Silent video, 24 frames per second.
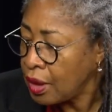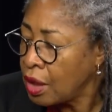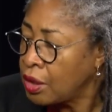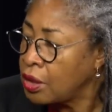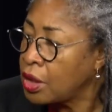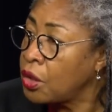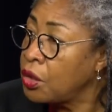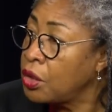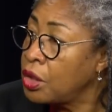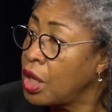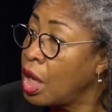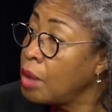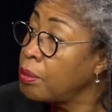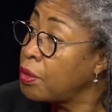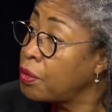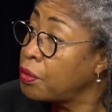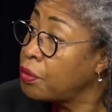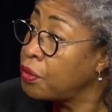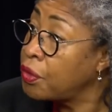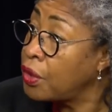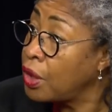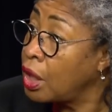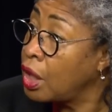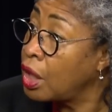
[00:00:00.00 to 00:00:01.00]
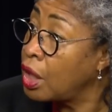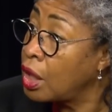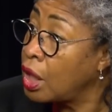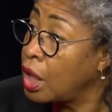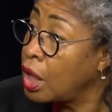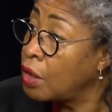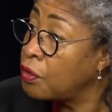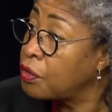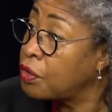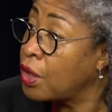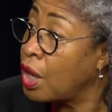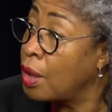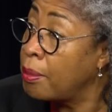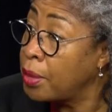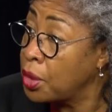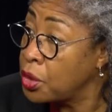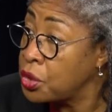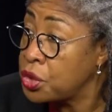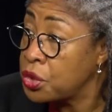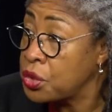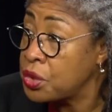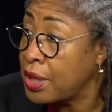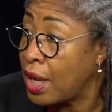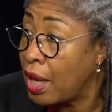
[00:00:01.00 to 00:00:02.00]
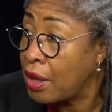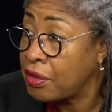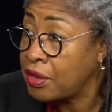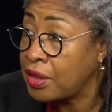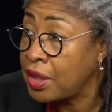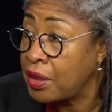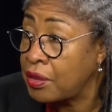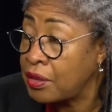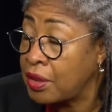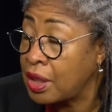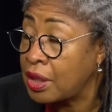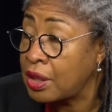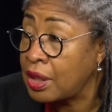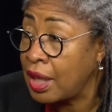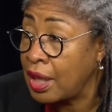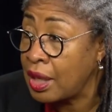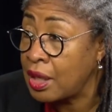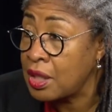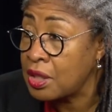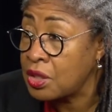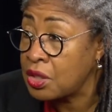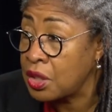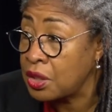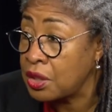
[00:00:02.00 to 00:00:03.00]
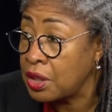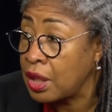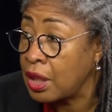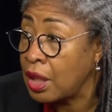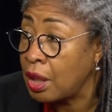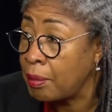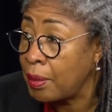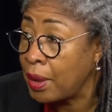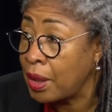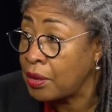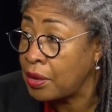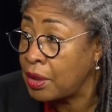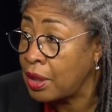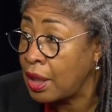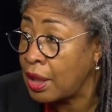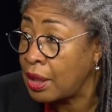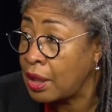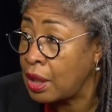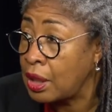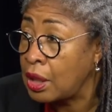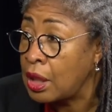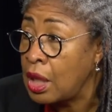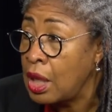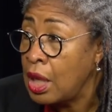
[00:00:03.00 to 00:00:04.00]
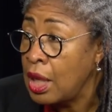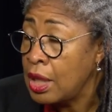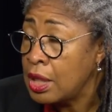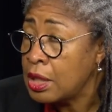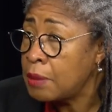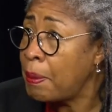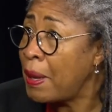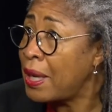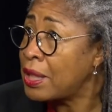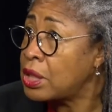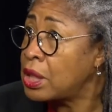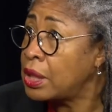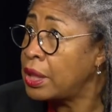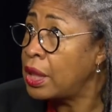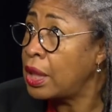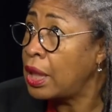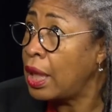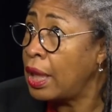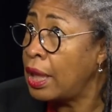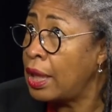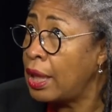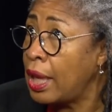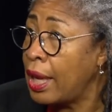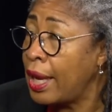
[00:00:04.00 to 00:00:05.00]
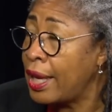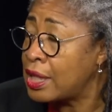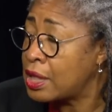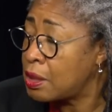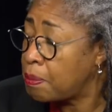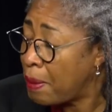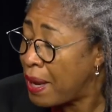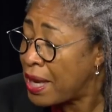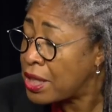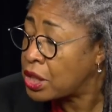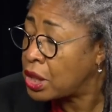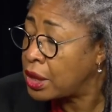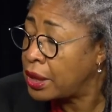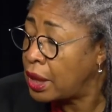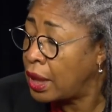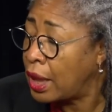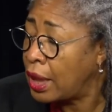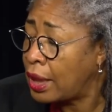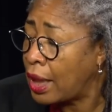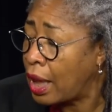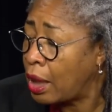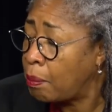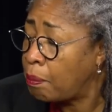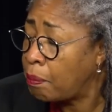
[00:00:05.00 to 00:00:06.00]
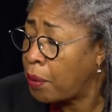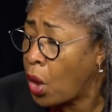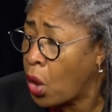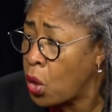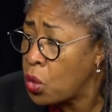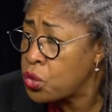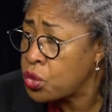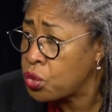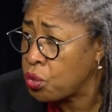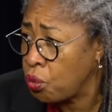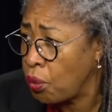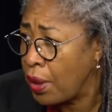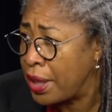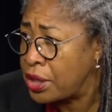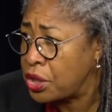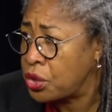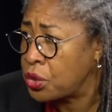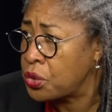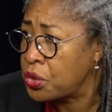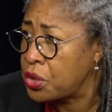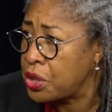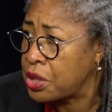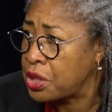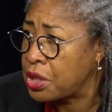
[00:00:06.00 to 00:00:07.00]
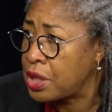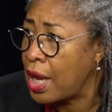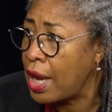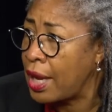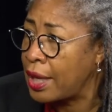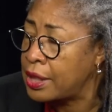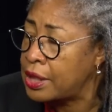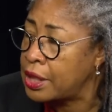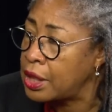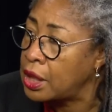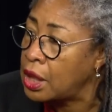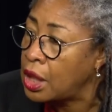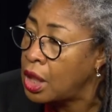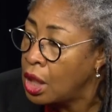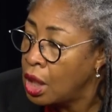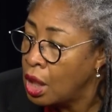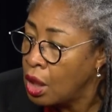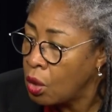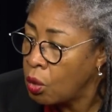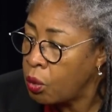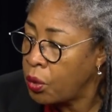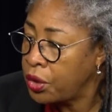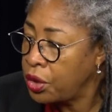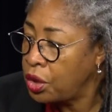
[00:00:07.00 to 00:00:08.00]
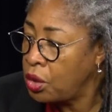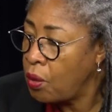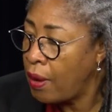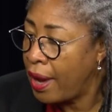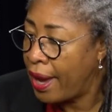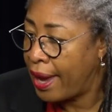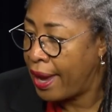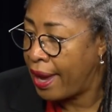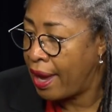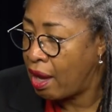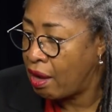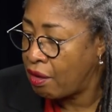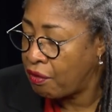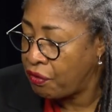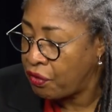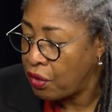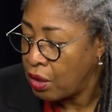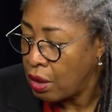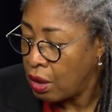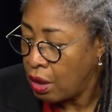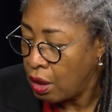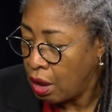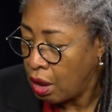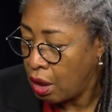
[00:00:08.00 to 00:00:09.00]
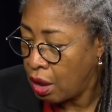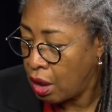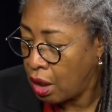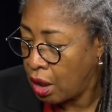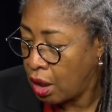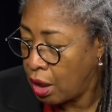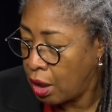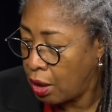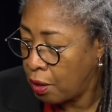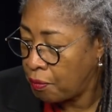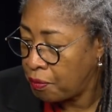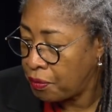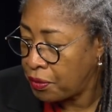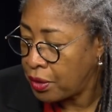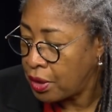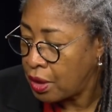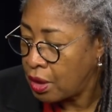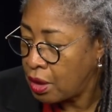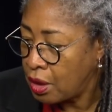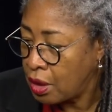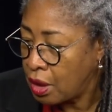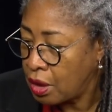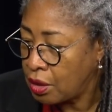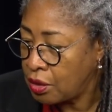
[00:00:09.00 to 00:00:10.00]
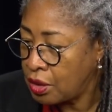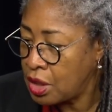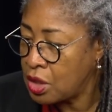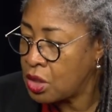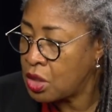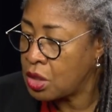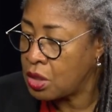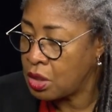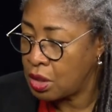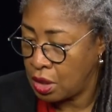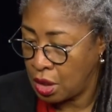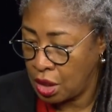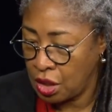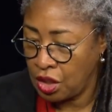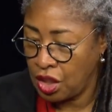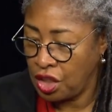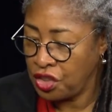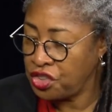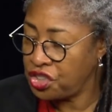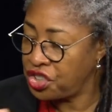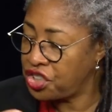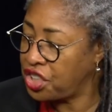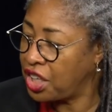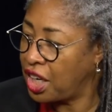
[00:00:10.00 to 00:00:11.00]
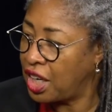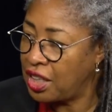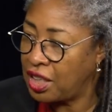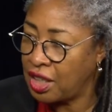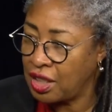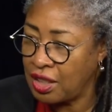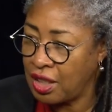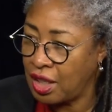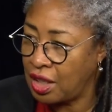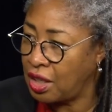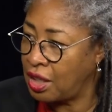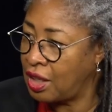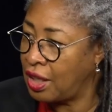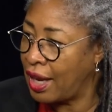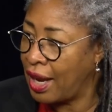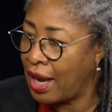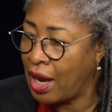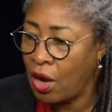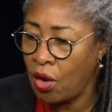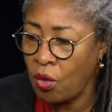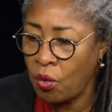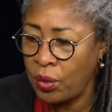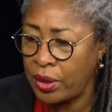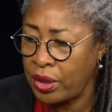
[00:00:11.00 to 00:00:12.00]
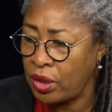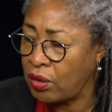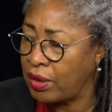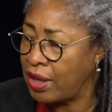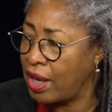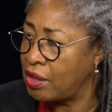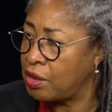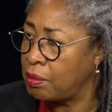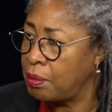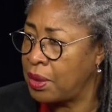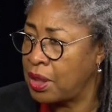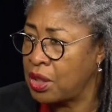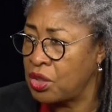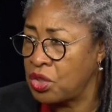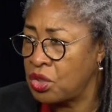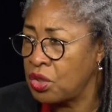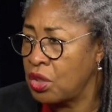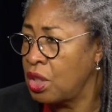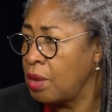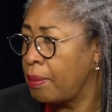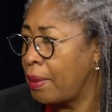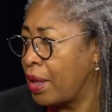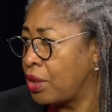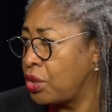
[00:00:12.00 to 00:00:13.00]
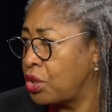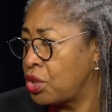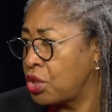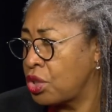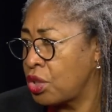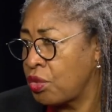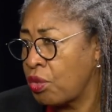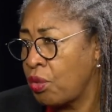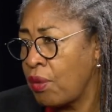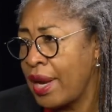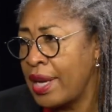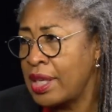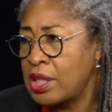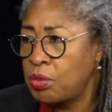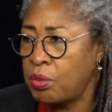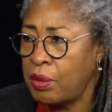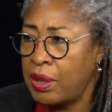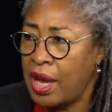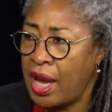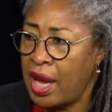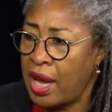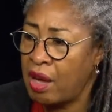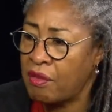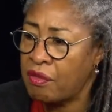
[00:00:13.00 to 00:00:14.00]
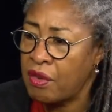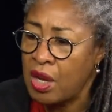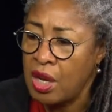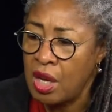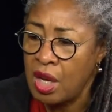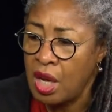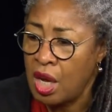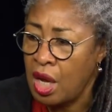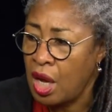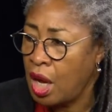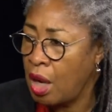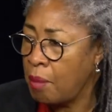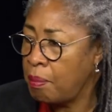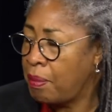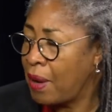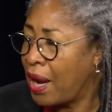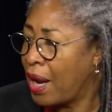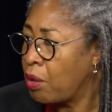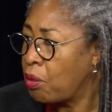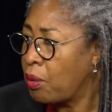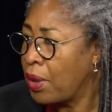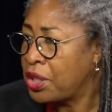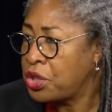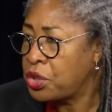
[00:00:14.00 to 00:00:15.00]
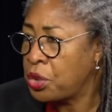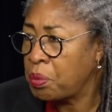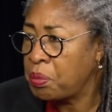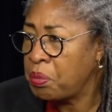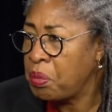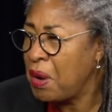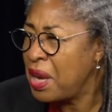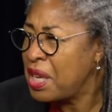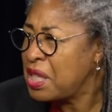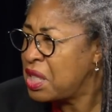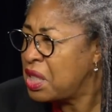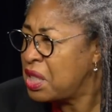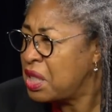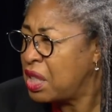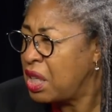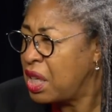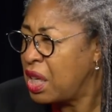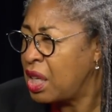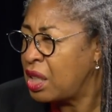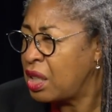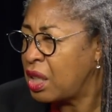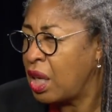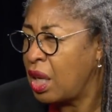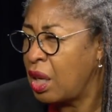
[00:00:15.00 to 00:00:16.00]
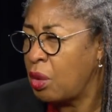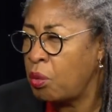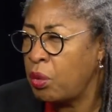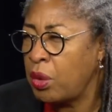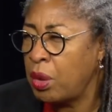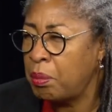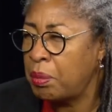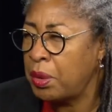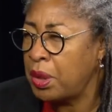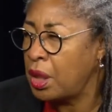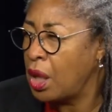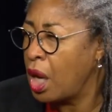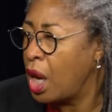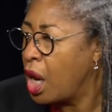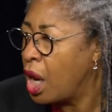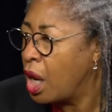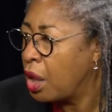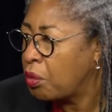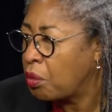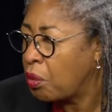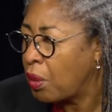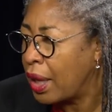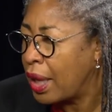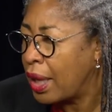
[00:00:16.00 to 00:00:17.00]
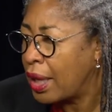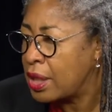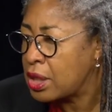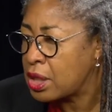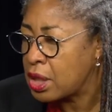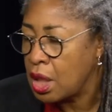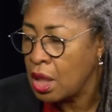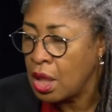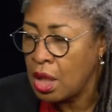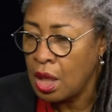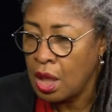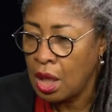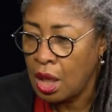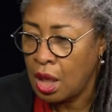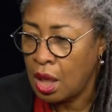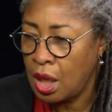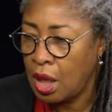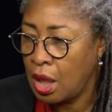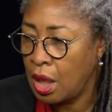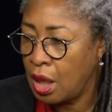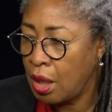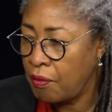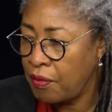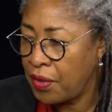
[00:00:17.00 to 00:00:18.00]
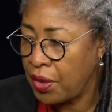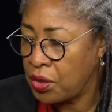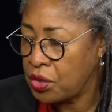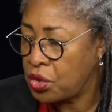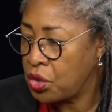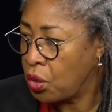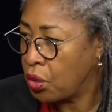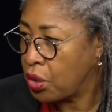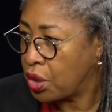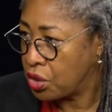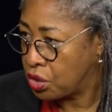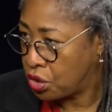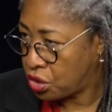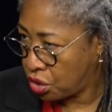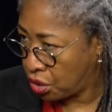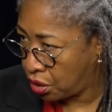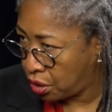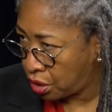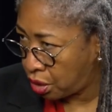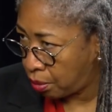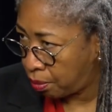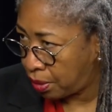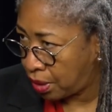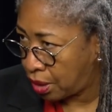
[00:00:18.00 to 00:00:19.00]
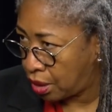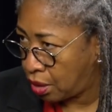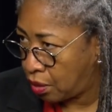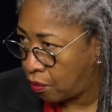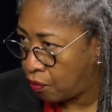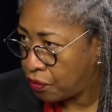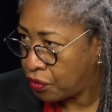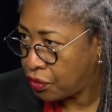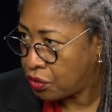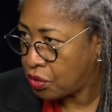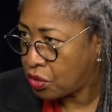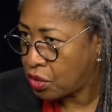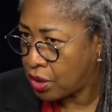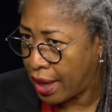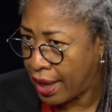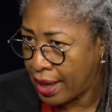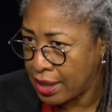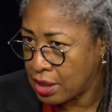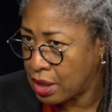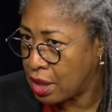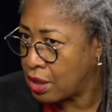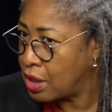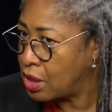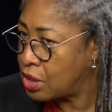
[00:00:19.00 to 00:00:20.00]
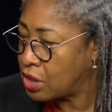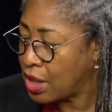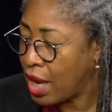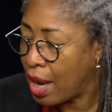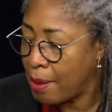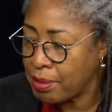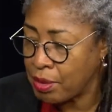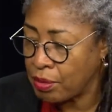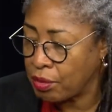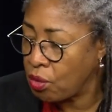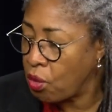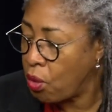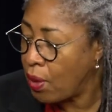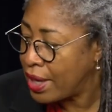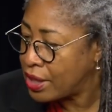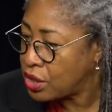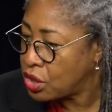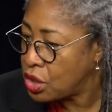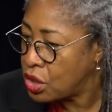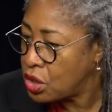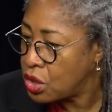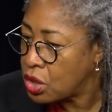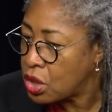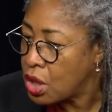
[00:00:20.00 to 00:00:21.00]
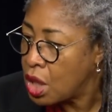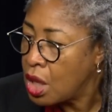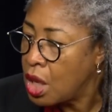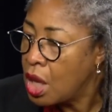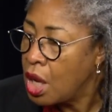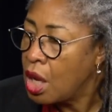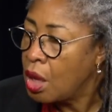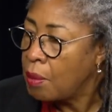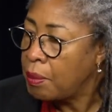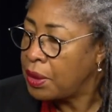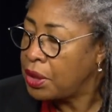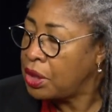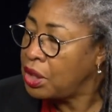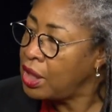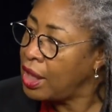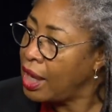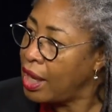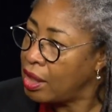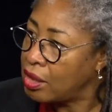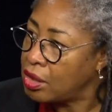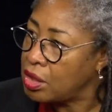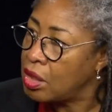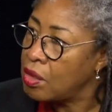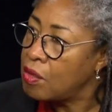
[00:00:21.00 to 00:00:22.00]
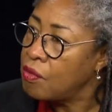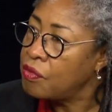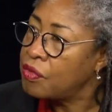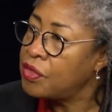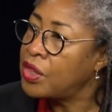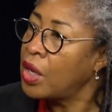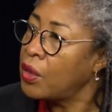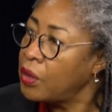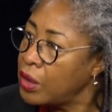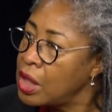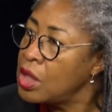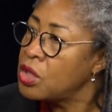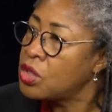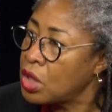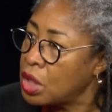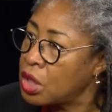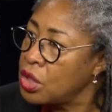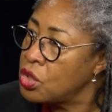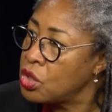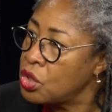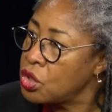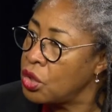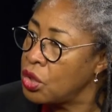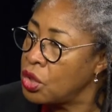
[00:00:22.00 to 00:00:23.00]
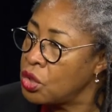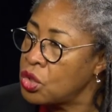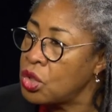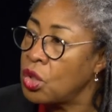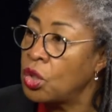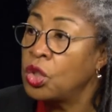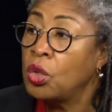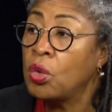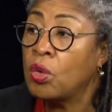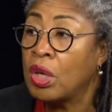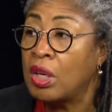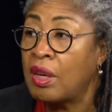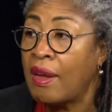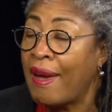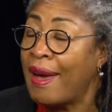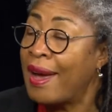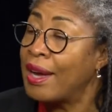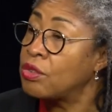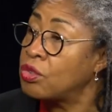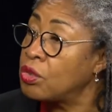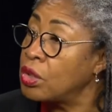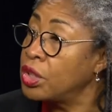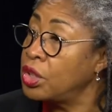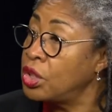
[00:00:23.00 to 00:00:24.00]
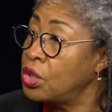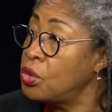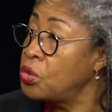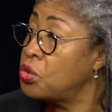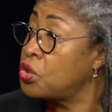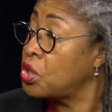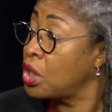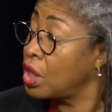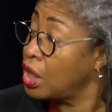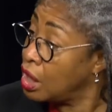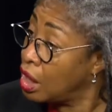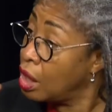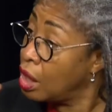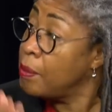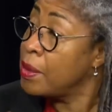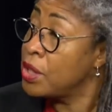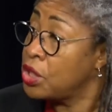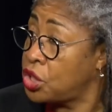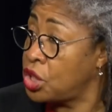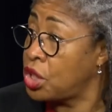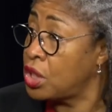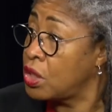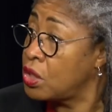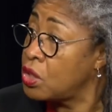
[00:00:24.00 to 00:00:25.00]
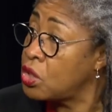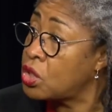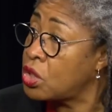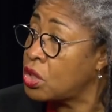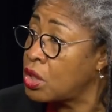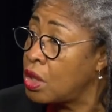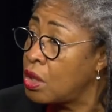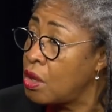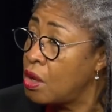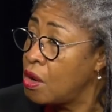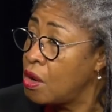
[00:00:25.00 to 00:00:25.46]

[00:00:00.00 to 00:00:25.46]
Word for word: there are a number of, uh, of commercials out there that get us to think about that, and especially in especially in a post-racial society where you have um, this understanding that now we don't have to be concerned about issues of race. We have a biracial president, and we're beyond race. Uh, there's no concern to be asking these types of questions, mm -hmm. but yet there is a concern. So you can actually use images